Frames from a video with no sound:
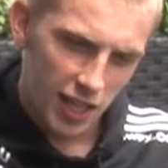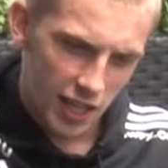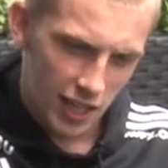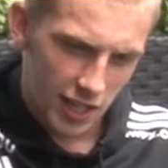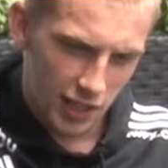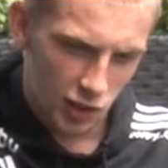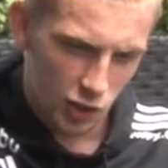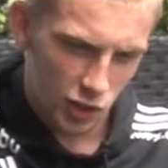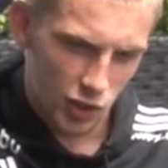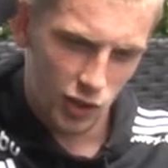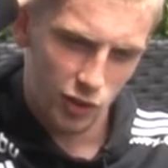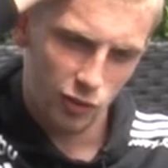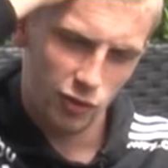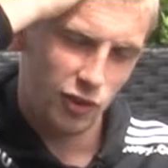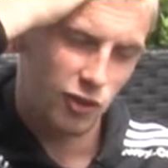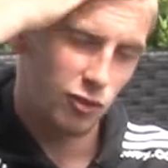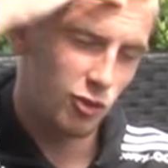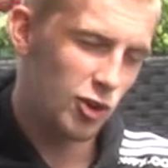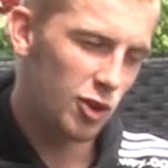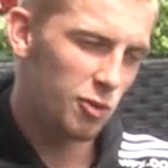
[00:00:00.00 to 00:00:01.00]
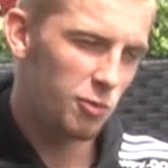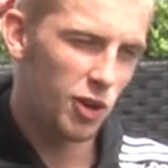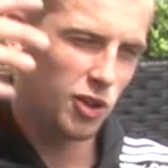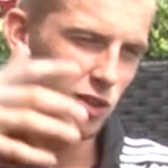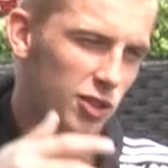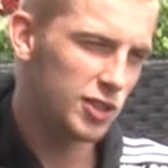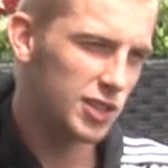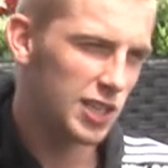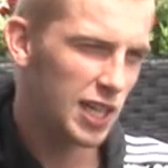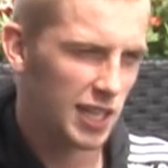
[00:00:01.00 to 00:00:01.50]
you look for role
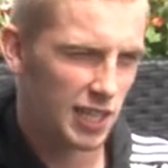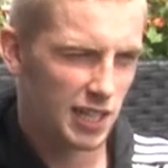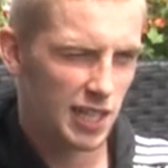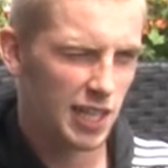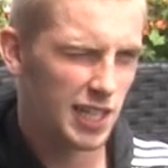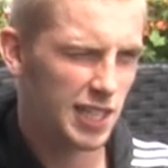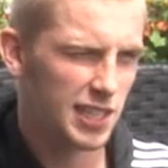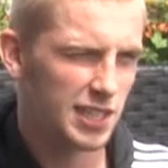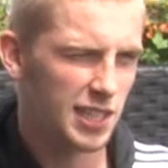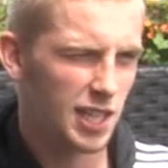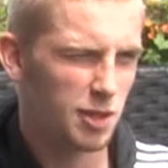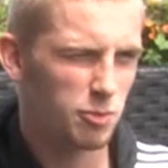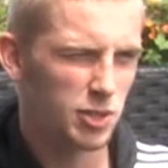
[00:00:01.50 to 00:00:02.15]
models like like you say,